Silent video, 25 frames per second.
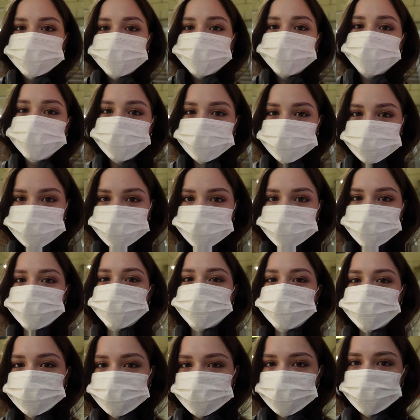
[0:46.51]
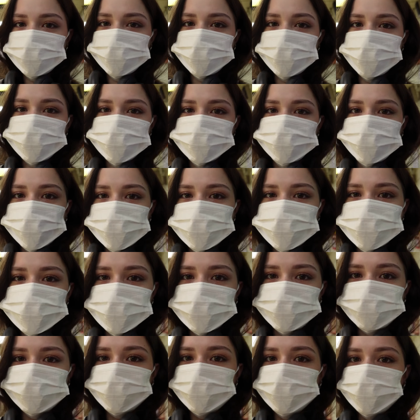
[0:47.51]
I need to go 40 minutes by
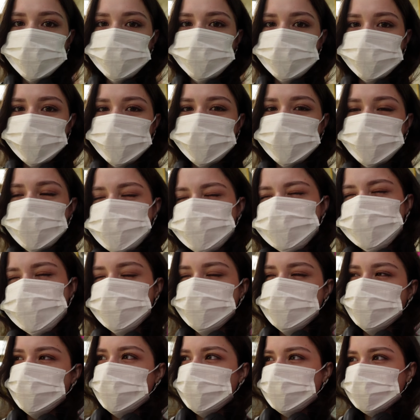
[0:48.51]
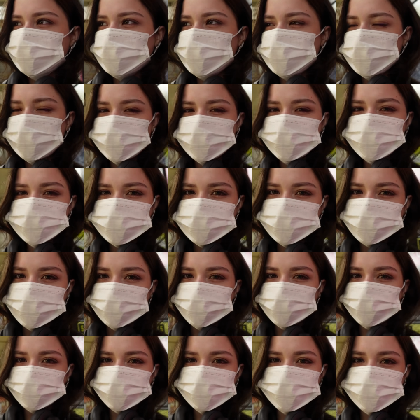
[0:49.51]
subway, but it's straight line,
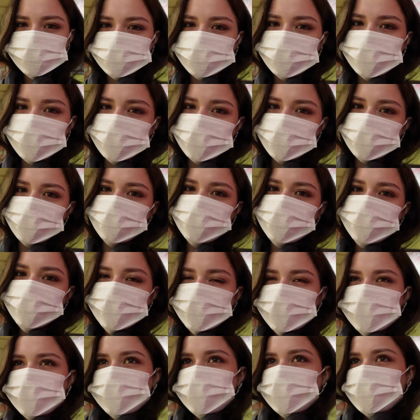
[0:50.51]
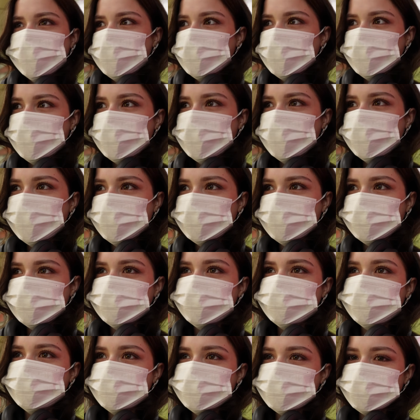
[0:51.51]
so it's fine. And
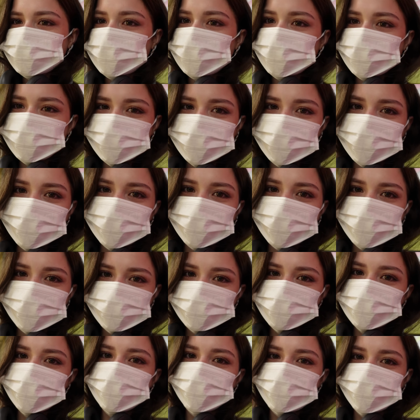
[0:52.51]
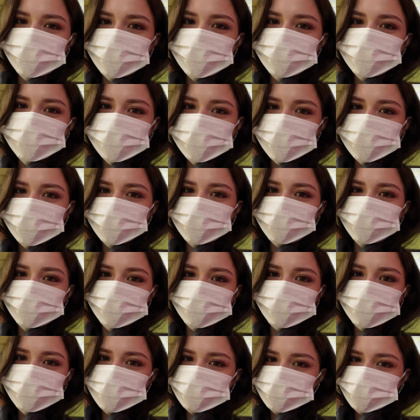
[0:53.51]
yeah, then as I already said,
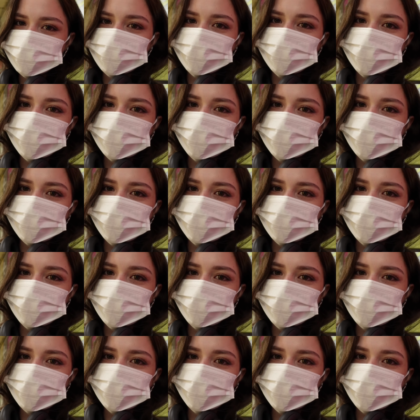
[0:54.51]
2 more